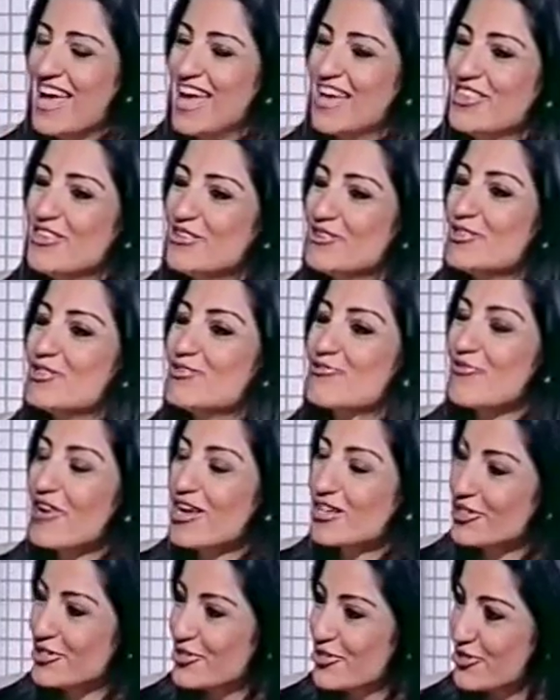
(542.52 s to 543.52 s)
uh, you
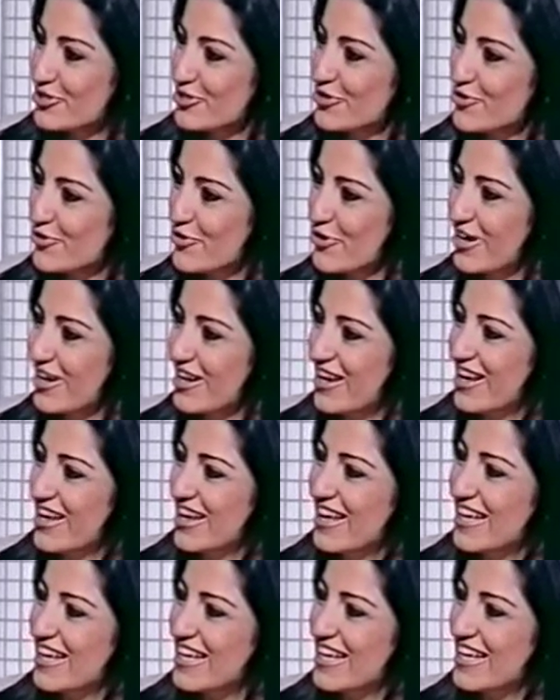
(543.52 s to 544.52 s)
stretched your
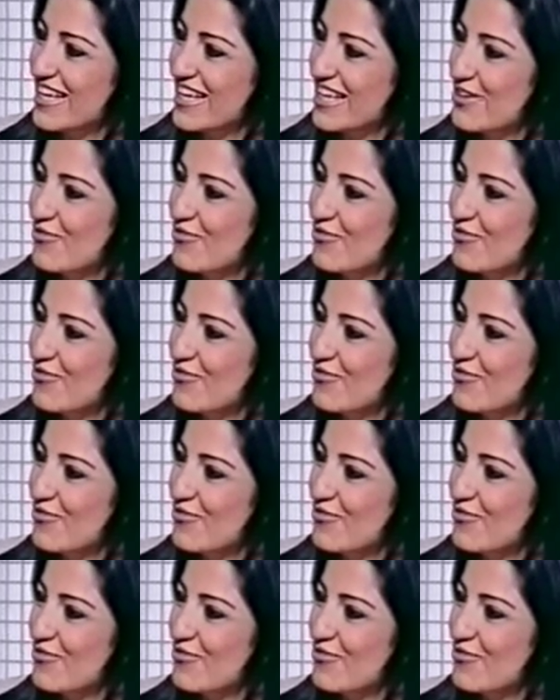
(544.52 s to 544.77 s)
uh,